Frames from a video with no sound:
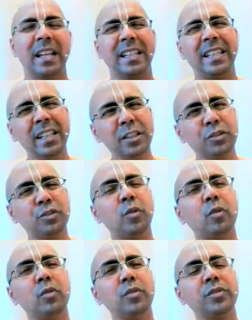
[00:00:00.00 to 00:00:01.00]
he
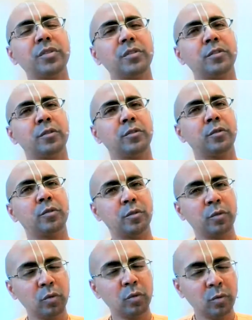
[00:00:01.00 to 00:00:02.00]
chose
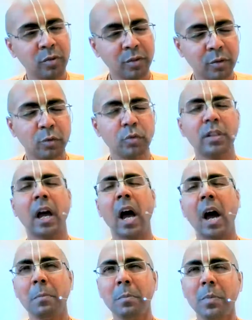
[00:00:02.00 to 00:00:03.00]
to do the
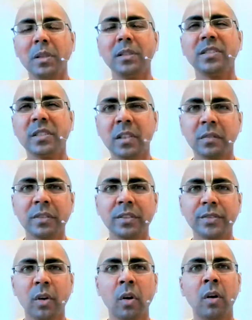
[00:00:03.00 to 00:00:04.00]
humble
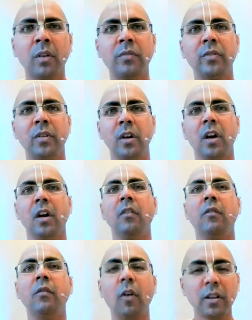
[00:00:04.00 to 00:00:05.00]
service of
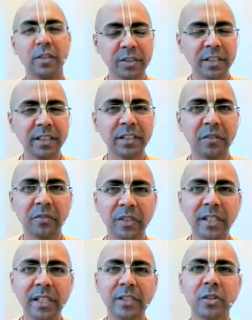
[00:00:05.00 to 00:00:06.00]
washing the
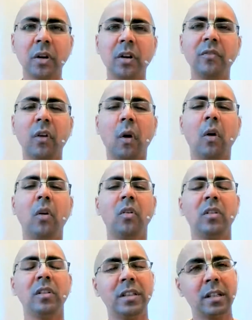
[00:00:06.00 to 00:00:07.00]
feet of
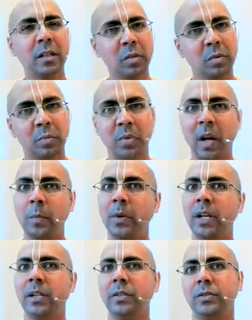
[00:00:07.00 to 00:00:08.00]
all the
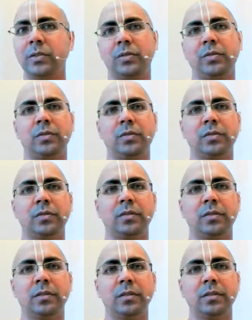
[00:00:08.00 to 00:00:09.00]
Brahmanas.
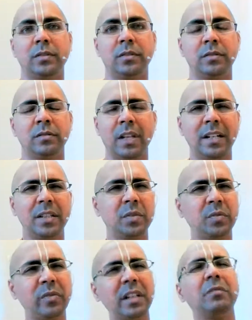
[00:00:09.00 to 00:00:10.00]
That
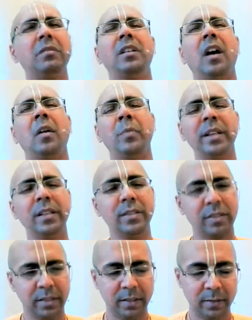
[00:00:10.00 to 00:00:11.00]
is very
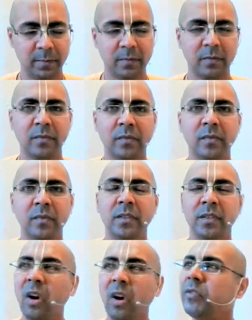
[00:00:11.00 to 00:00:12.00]
amazing.
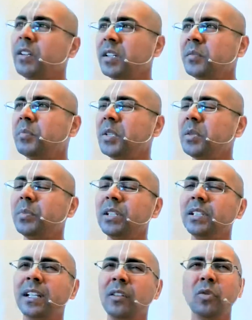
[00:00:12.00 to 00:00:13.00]
Often
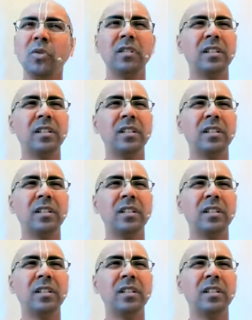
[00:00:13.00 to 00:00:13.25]
people tell, oh,